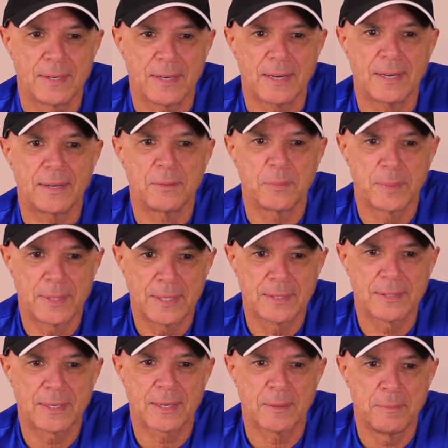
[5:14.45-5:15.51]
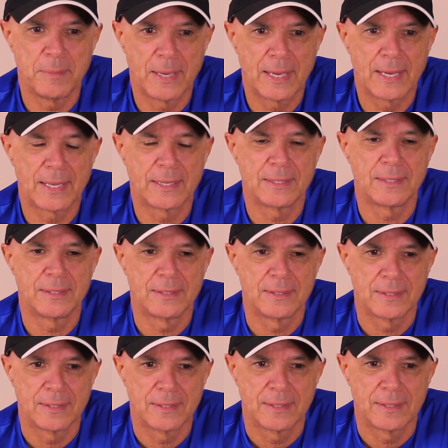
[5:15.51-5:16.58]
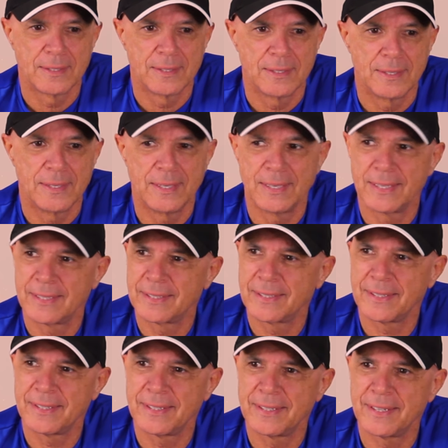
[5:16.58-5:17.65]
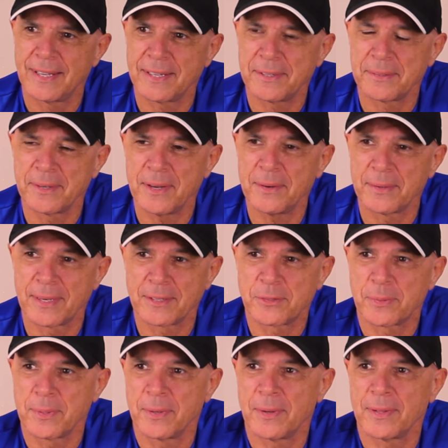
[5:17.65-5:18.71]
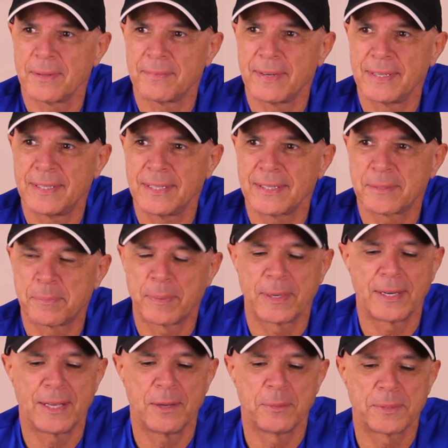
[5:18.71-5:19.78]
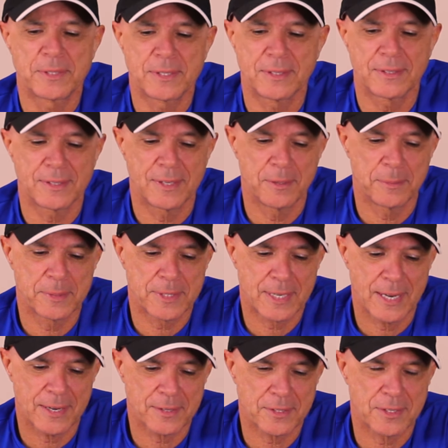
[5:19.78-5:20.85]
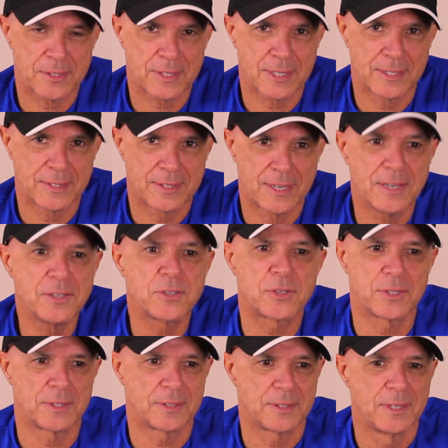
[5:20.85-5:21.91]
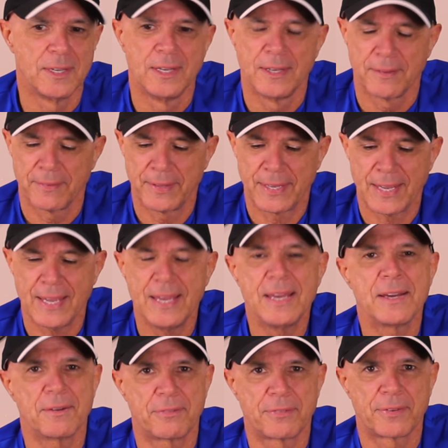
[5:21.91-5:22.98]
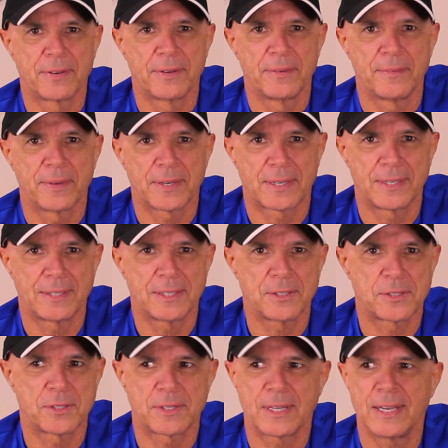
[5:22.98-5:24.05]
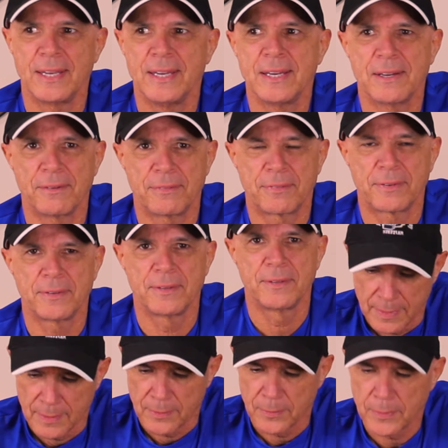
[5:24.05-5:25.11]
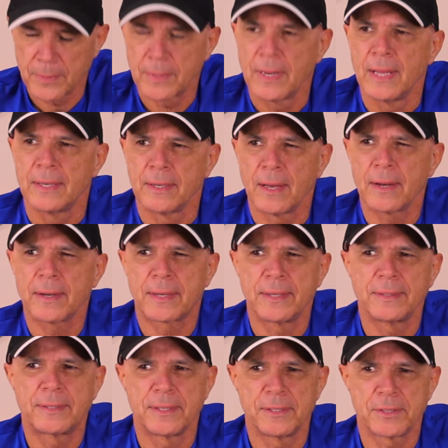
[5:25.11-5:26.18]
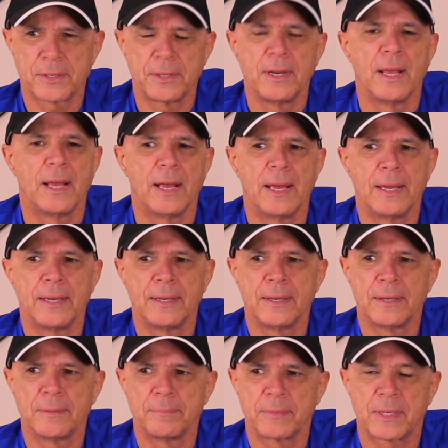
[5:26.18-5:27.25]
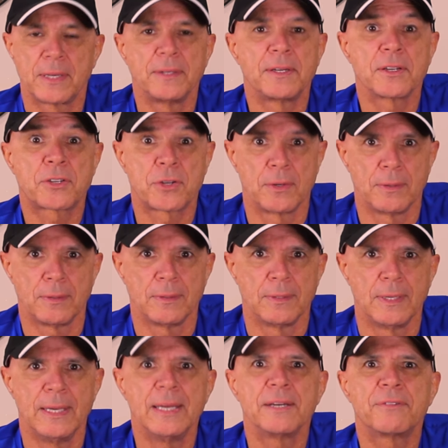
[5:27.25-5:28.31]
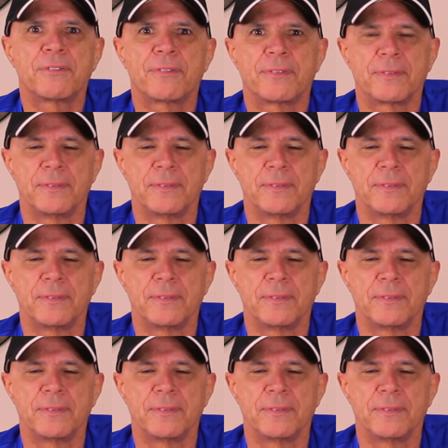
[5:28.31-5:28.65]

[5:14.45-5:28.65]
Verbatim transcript: I went in like a man. And uh, I don't know. I guess we all have ideas, but it, it was it was couched as a contingent, like if a contingency, if or not a contingent, a um, conditional. If